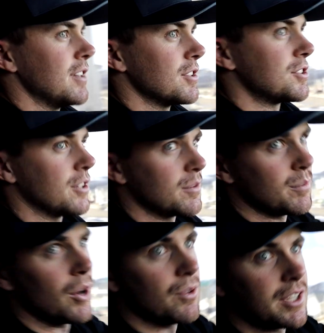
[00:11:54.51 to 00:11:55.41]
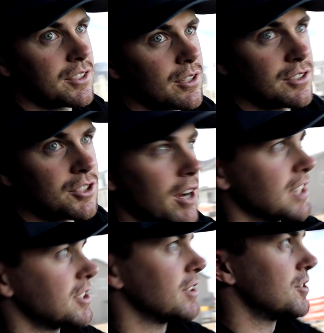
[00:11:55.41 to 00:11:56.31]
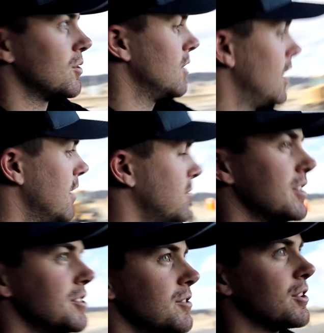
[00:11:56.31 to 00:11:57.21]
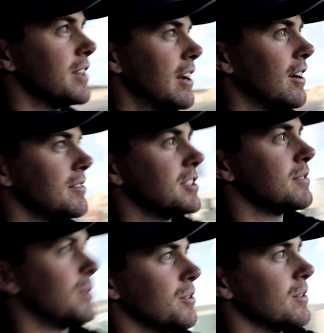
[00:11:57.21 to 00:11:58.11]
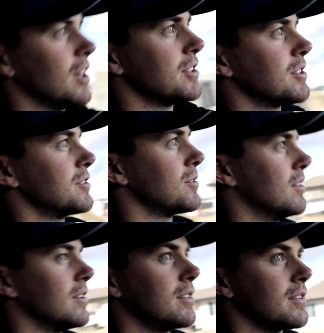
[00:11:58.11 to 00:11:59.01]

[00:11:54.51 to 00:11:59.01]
there a certain mode that turns traction control off, or did you turn that off since we were doing launch control?